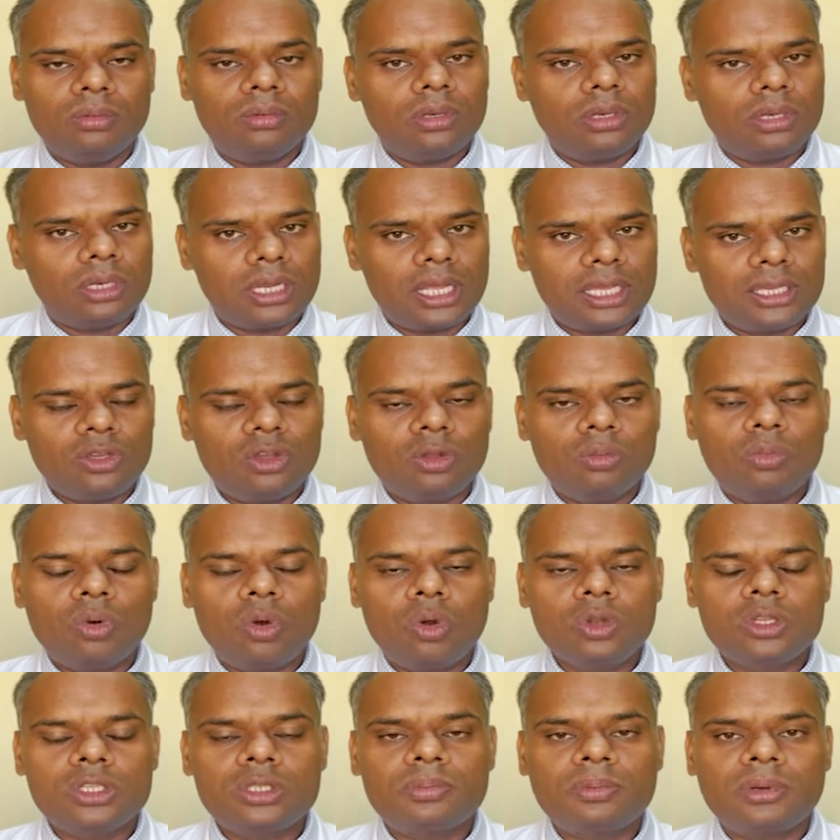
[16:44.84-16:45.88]
like your
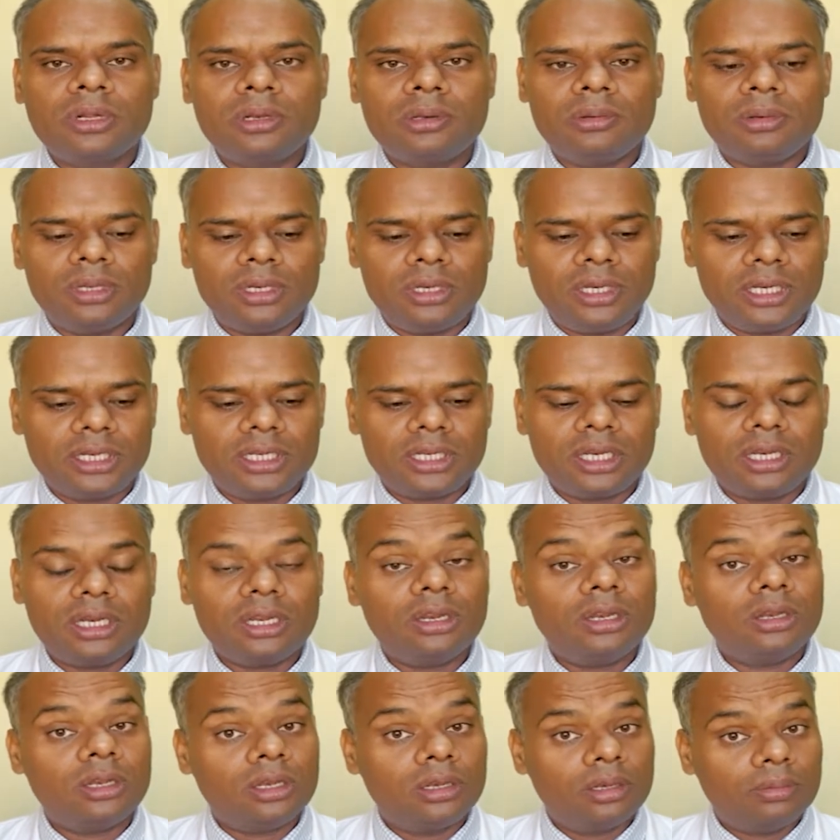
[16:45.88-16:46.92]
moles per
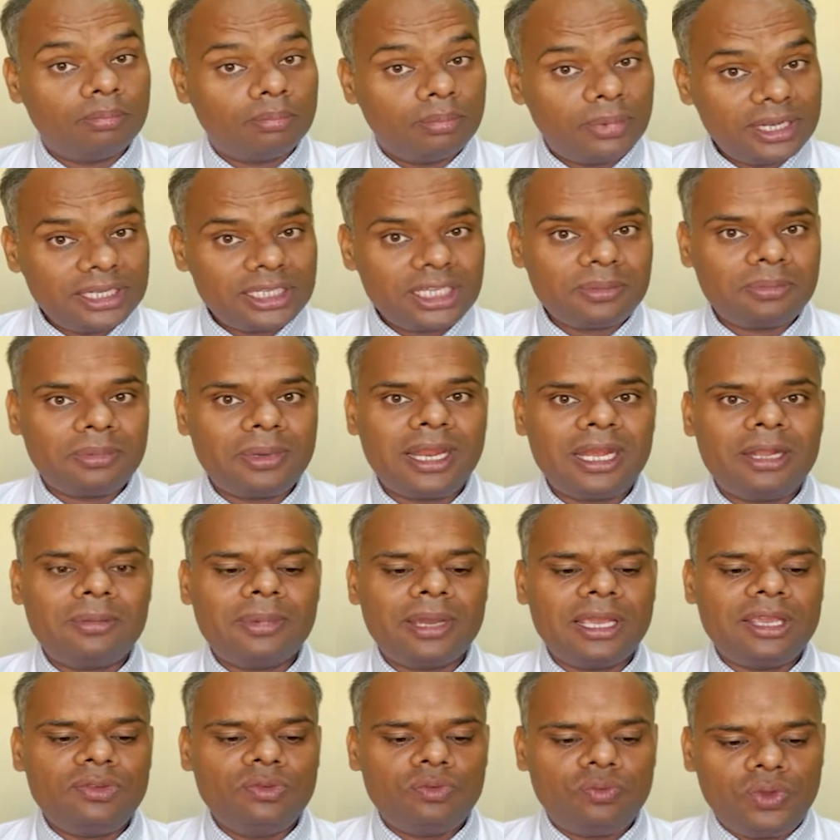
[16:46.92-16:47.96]
liter, multiplied
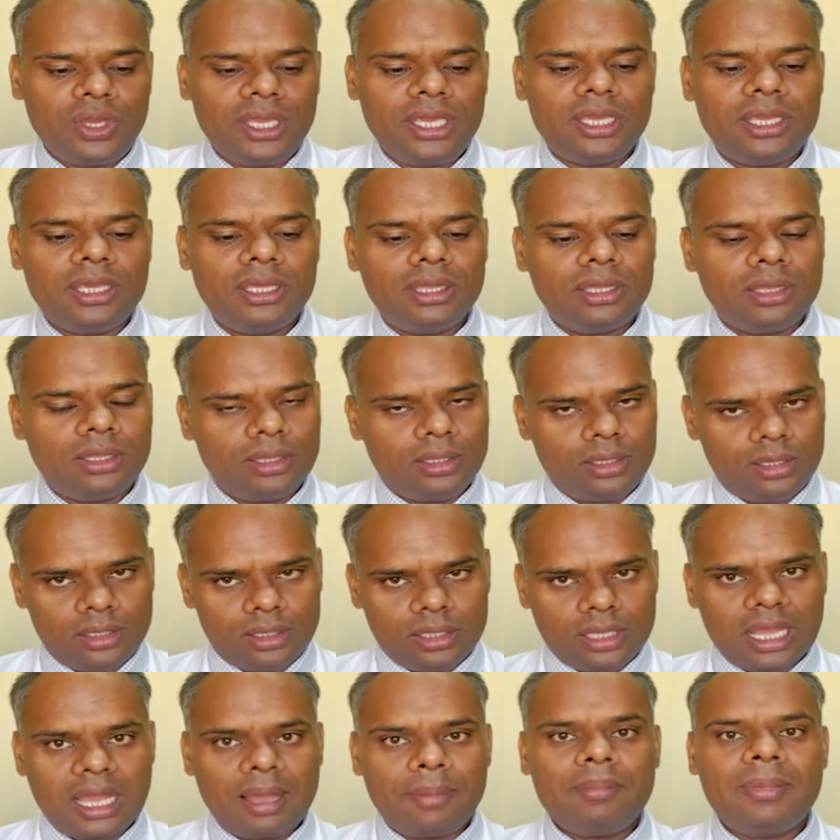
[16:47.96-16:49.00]
by V,
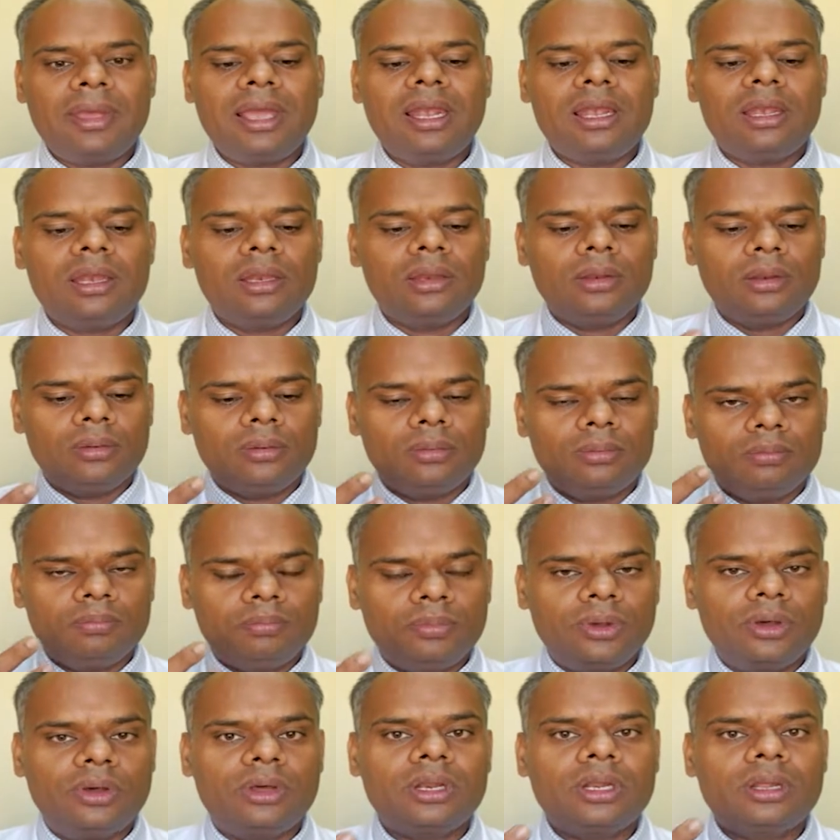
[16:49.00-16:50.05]
ml
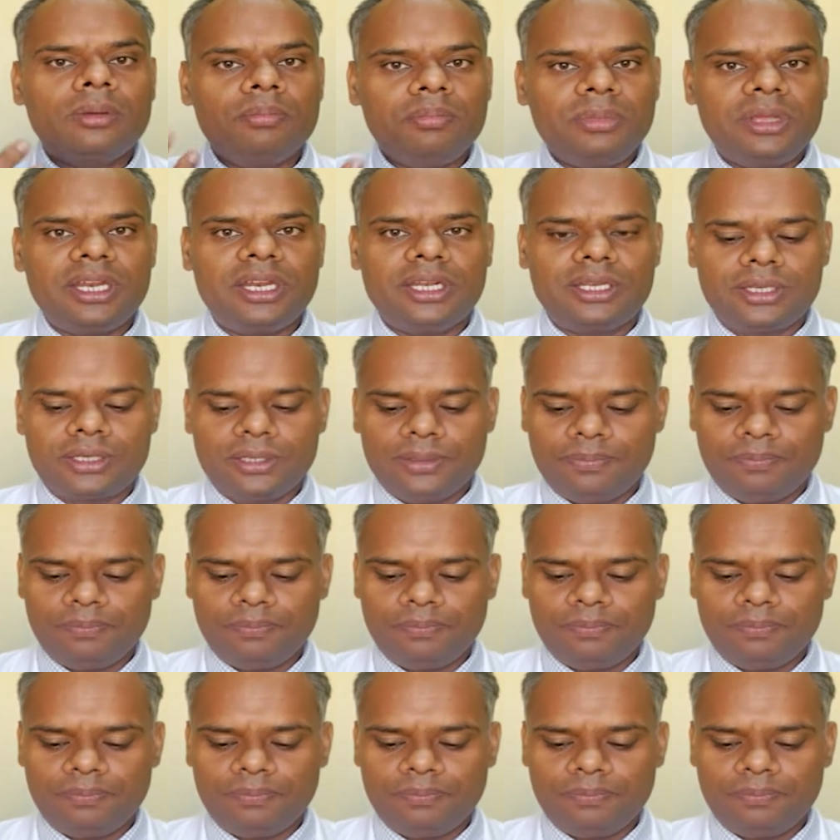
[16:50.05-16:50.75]
per minute,